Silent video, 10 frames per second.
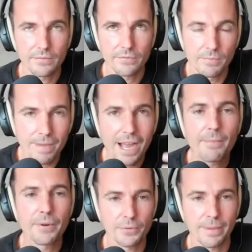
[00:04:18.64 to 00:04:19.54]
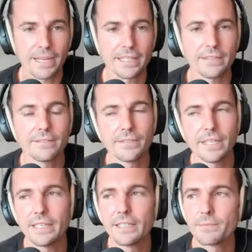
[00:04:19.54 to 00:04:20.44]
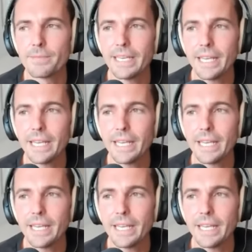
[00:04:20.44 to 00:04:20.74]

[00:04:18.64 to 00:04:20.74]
my perspective, is being